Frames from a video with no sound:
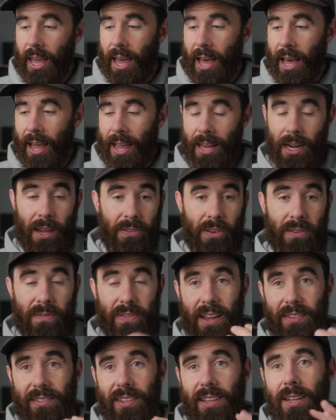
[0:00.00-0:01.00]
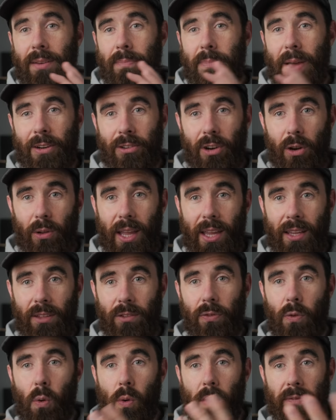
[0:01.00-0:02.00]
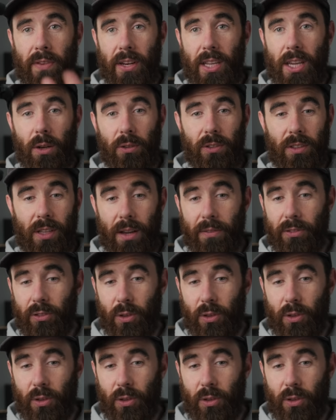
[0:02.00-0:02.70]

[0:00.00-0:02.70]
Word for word: And I've invested in Benro legs for video stuff.